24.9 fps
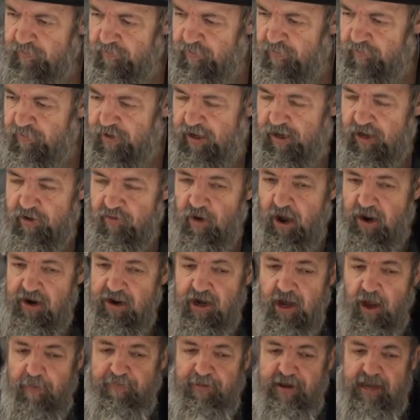Really
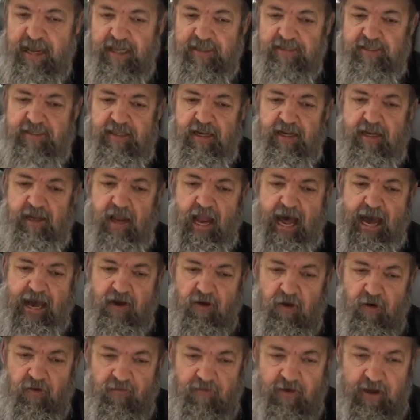running up against the
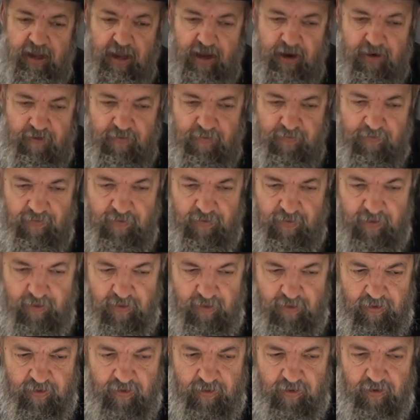clock over here.
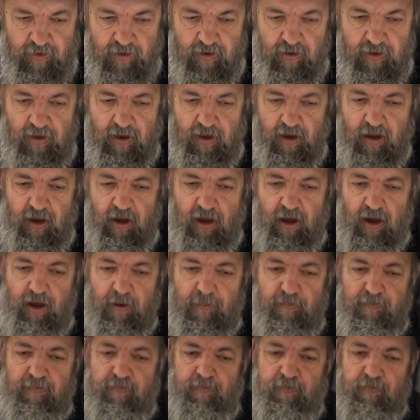
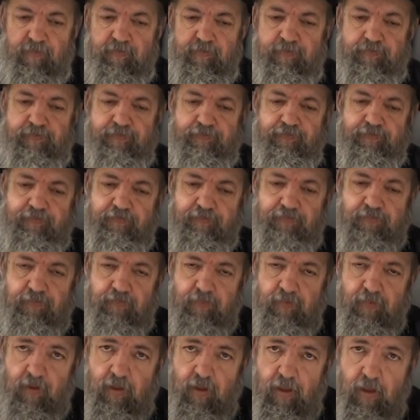Um,
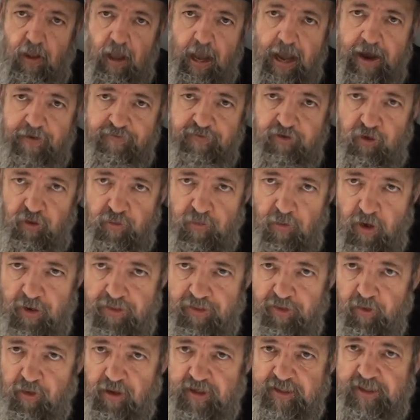I have two more
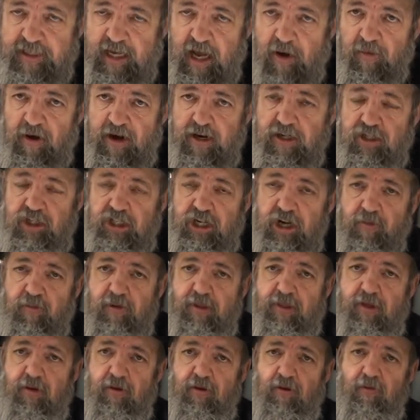thoughts I want to share
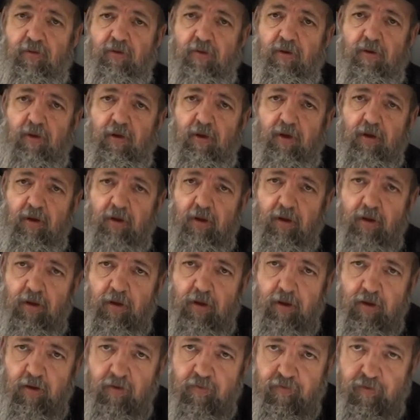with you.
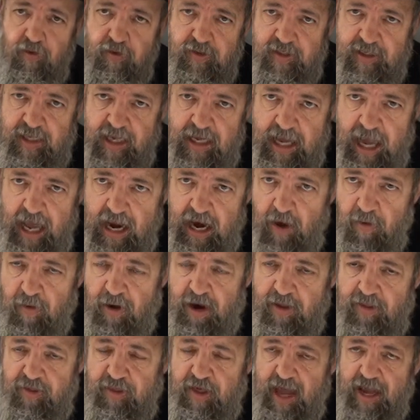First, again, I
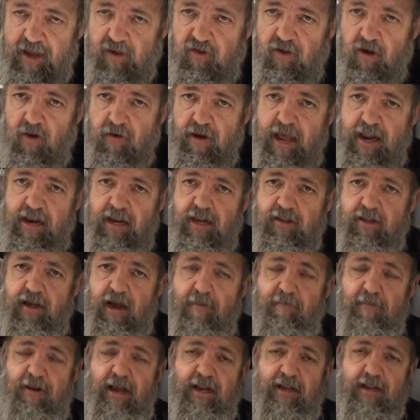want to thank
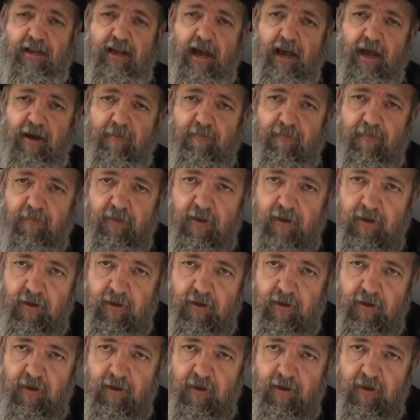TorahAnytime.com.